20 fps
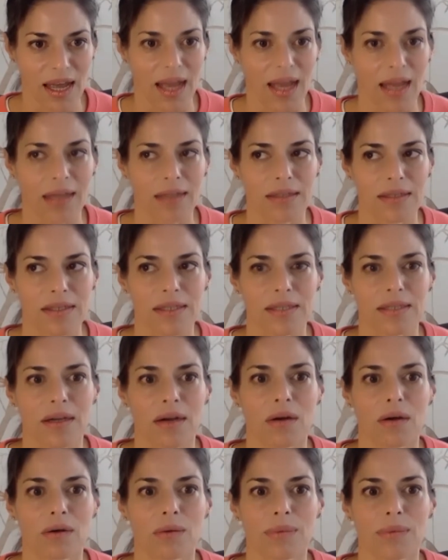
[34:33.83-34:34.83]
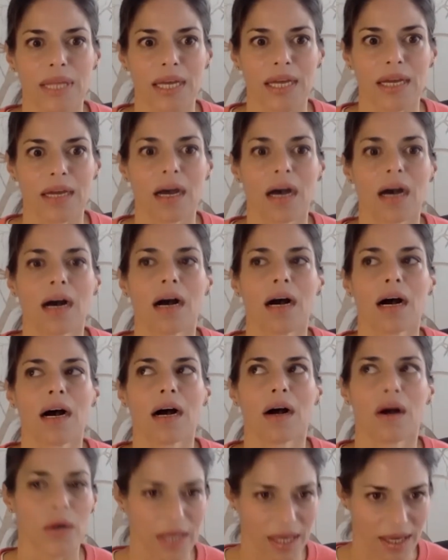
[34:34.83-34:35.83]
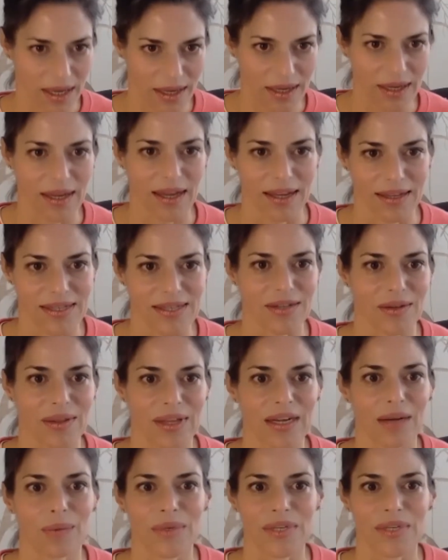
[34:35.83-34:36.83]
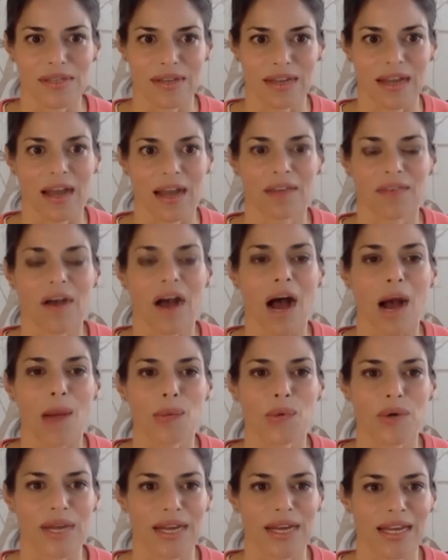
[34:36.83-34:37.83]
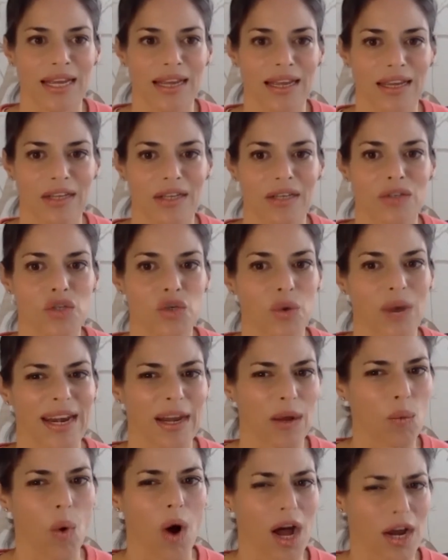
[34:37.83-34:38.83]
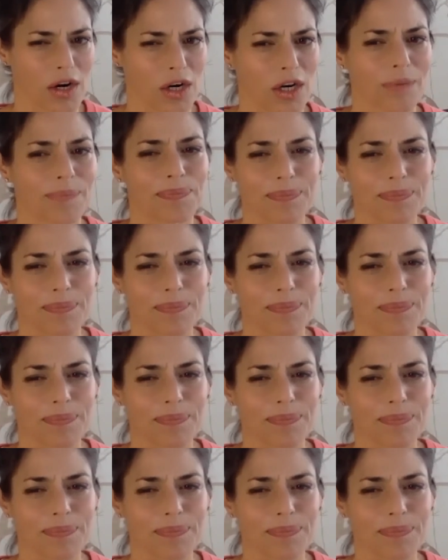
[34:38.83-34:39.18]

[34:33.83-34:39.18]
And so it'd be like, okay. And so then it was kind of operating and treading water